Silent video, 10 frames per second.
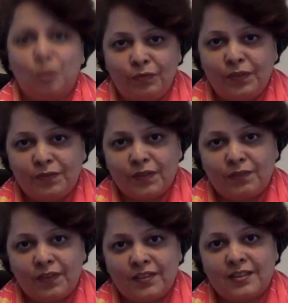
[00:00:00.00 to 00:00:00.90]

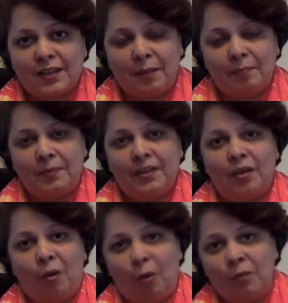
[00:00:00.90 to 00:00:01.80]
251st
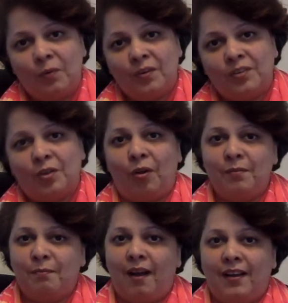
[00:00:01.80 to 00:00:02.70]
company onwards
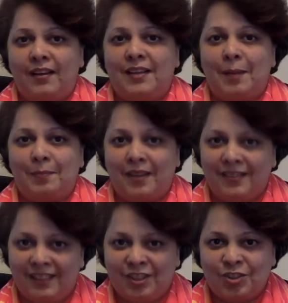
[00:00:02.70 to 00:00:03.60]
on market
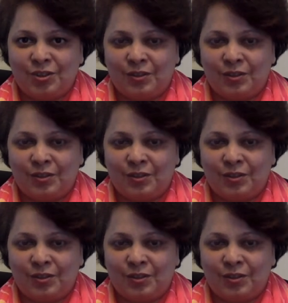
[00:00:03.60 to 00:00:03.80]
capitalization.